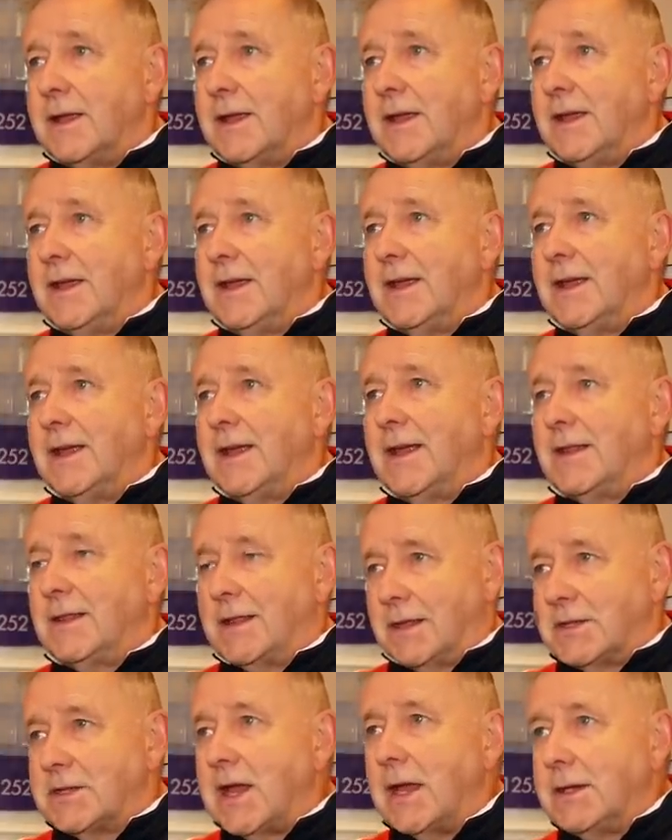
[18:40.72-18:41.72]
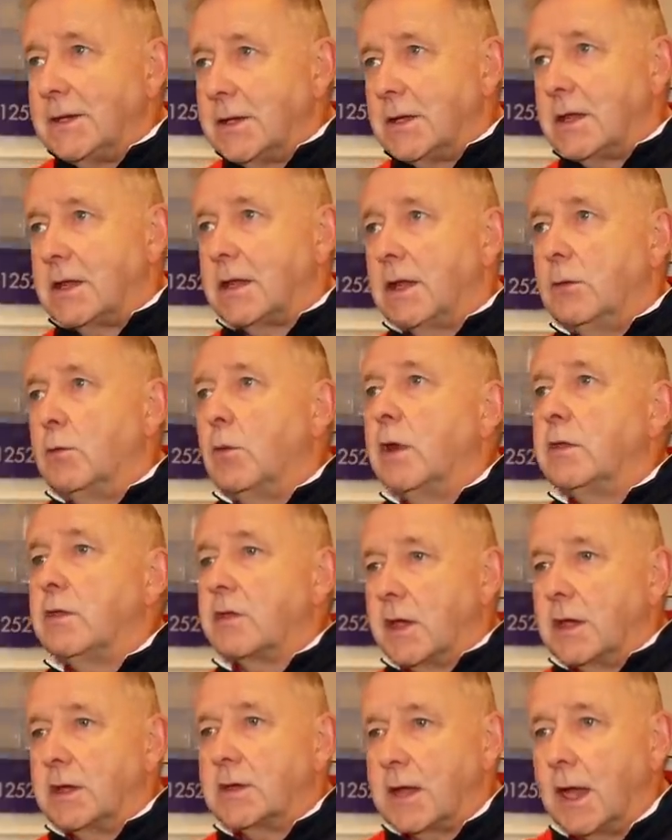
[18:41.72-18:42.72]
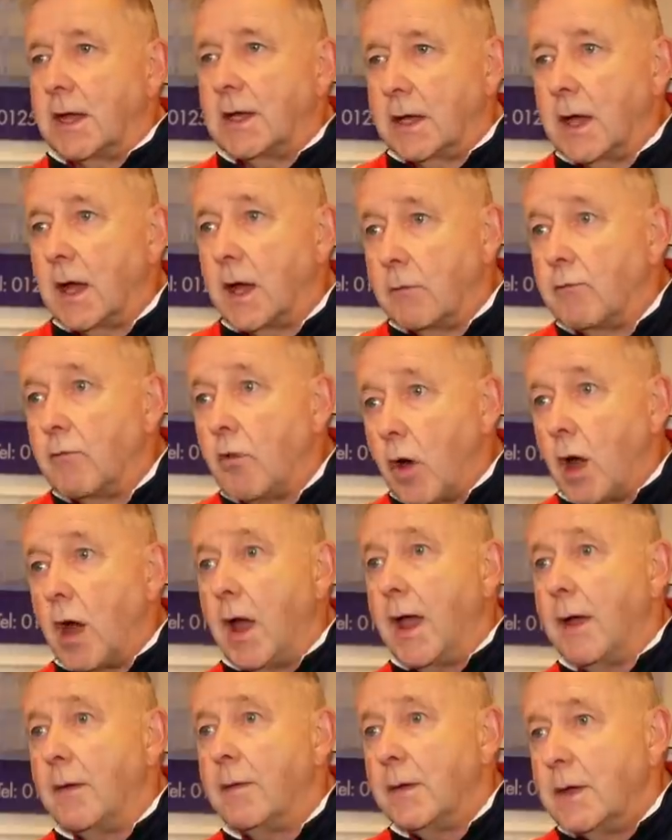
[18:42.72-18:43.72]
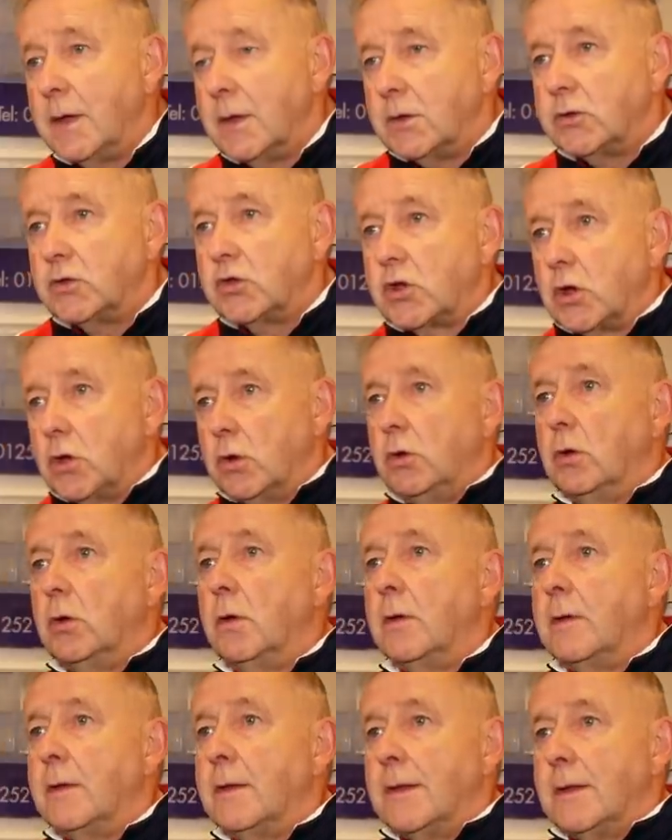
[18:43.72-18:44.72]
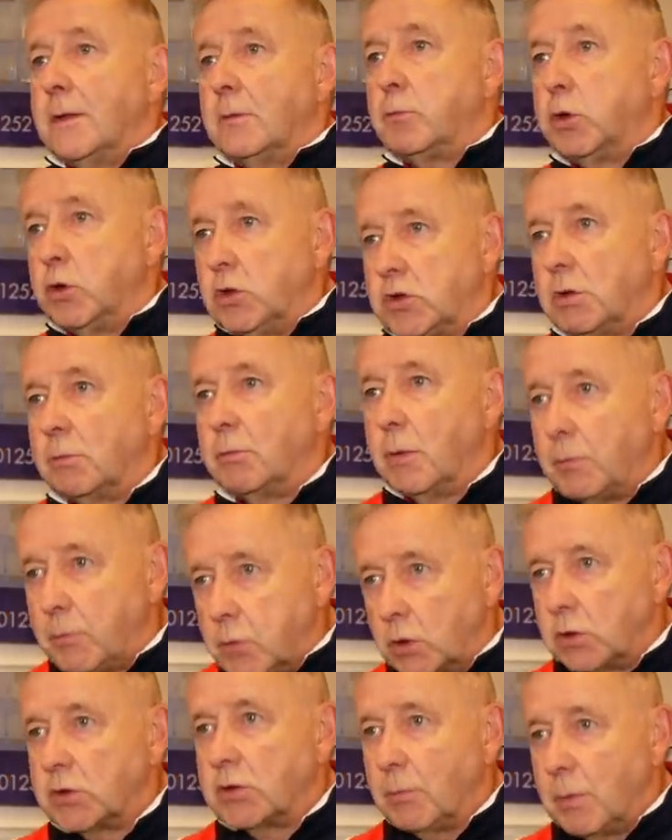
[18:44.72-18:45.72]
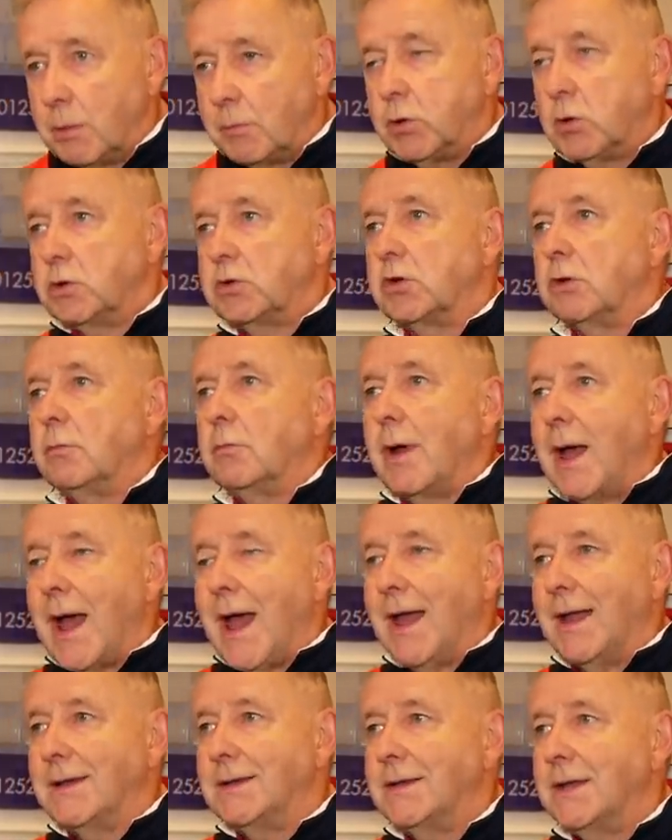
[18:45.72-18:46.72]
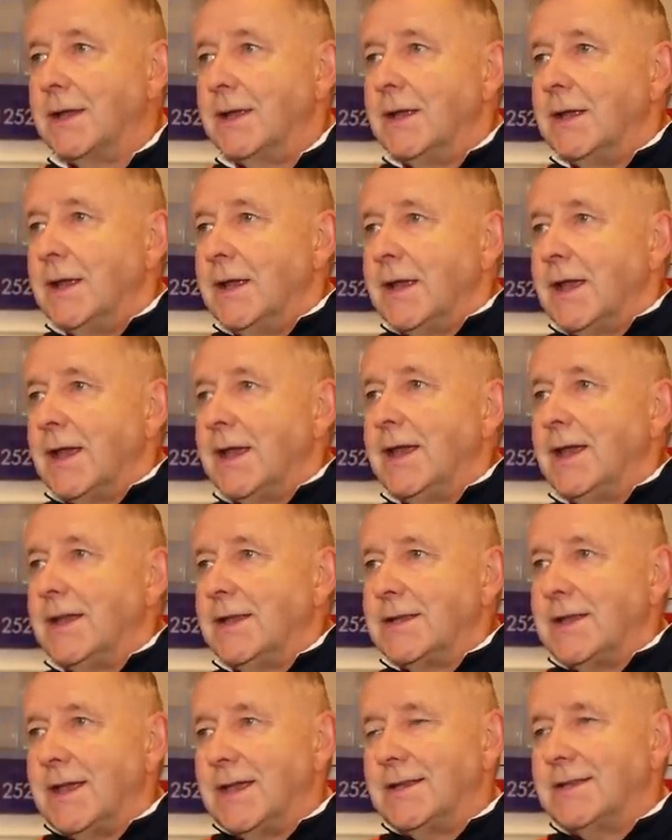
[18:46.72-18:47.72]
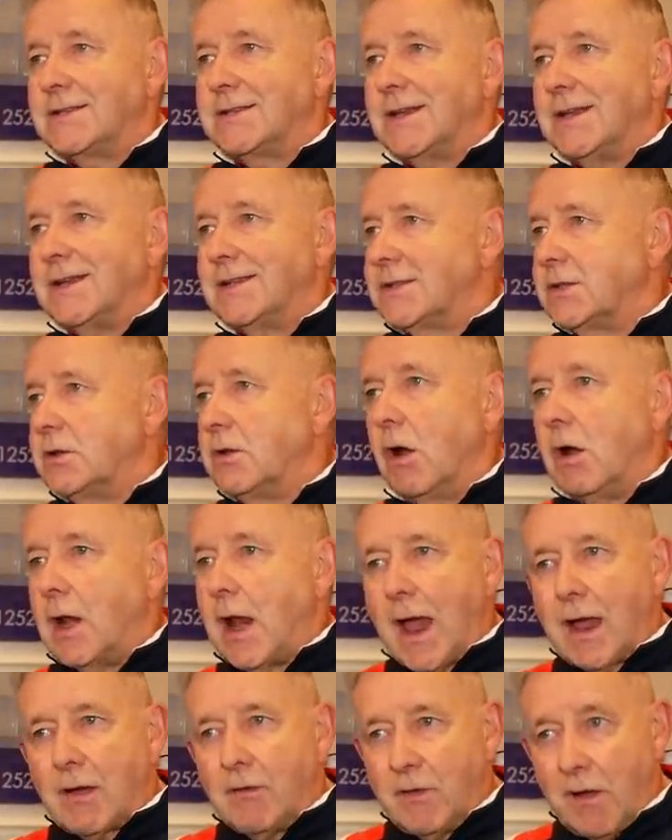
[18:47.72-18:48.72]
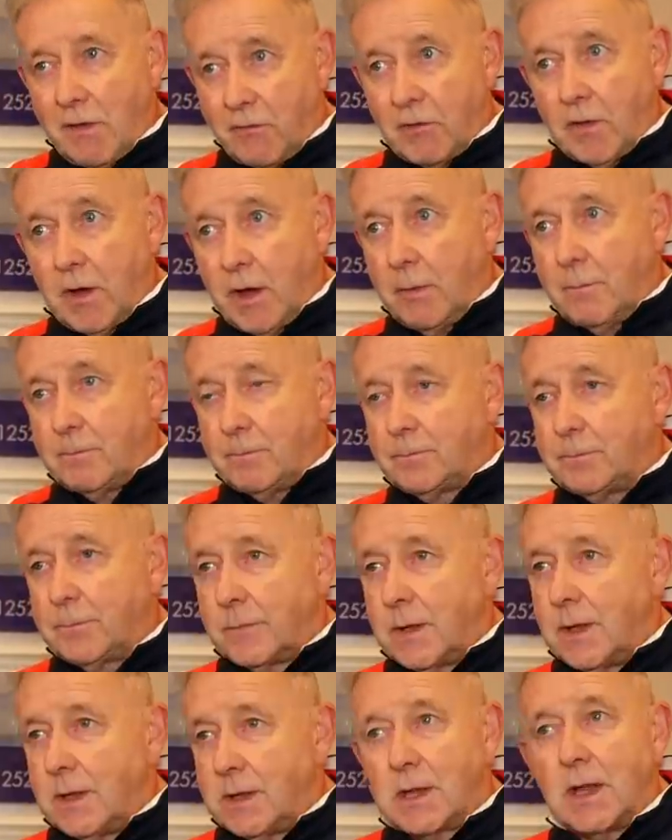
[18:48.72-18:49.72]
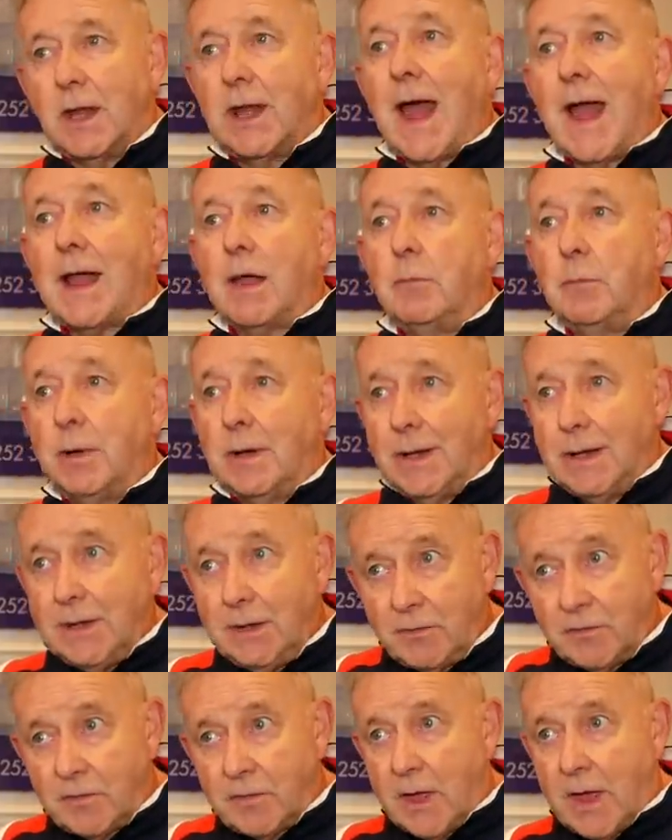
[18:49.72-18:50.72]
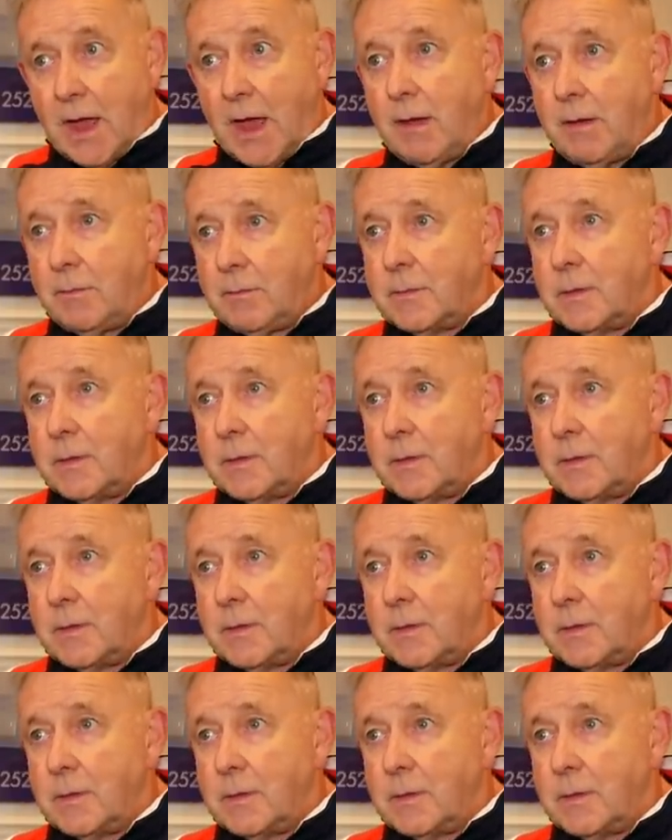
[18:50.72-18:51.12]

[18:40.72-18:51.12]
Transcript: it is a tendency when things ain't going right to push them and push them and push them. And it's not lack of effort, it's a lack of belief there.